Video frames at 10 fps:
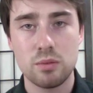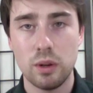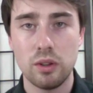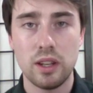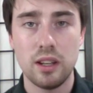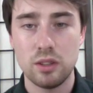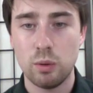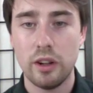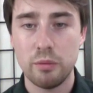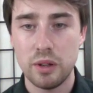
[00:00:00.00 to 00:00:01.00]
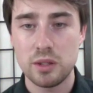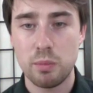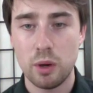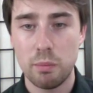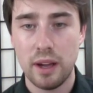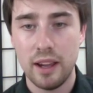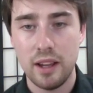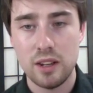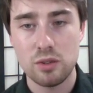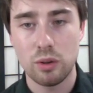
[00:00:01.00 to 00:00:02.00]
we're looking at 12 minutes per
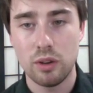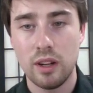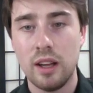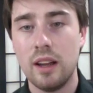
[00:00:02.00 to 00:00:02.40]
page, or